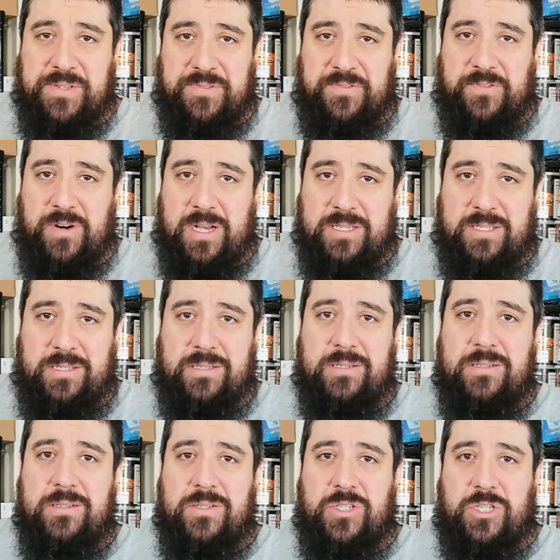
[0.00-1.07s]
for us.
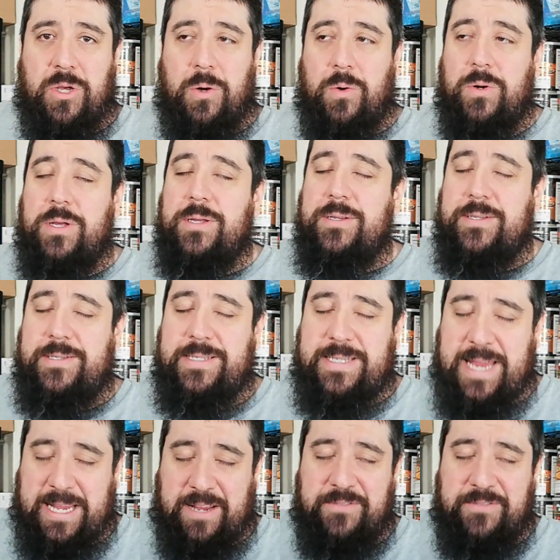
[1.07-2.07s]
So take